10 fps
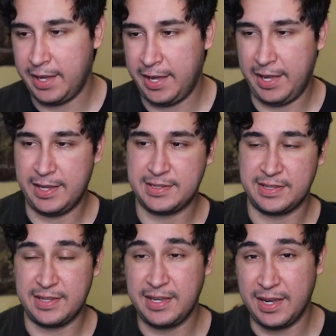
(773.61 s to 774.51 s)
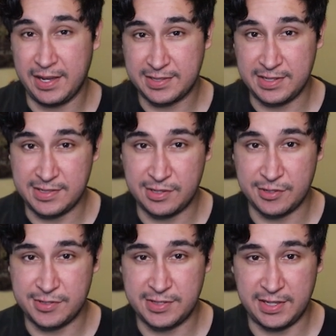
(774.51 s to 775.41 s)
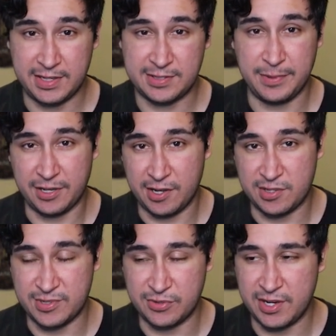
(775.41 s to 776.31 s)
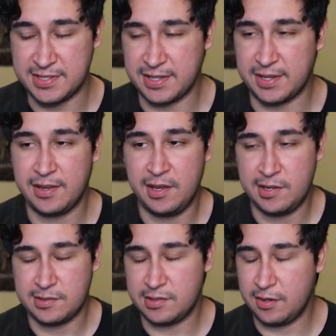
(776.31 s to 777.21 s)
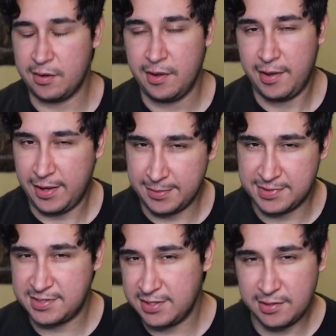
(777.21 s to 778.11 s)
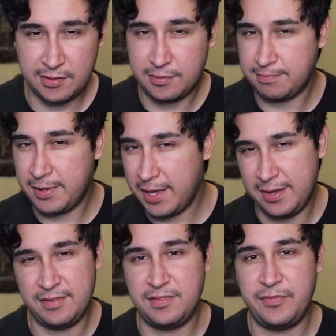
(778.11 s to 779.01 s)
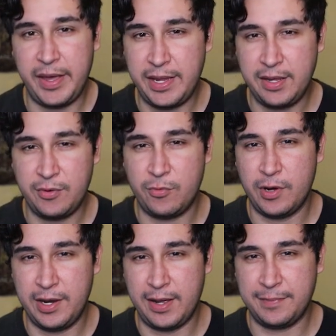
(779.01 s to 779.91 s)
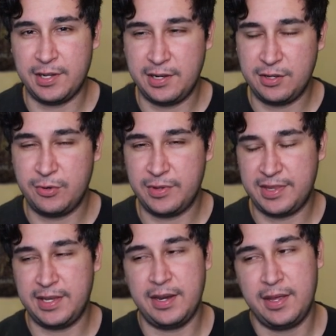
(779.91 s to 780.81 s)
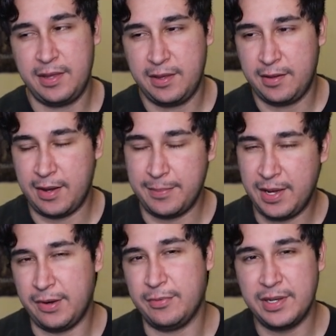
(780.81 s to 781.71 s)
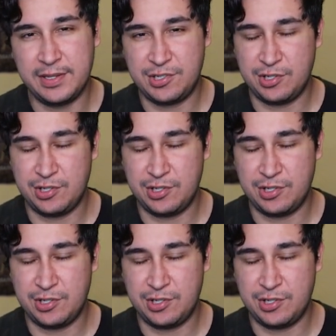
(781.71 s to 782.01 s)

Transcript: and the XT06 by Cosmis Racing. So I'm still kind of debating what I'm going to do with it. I'm not really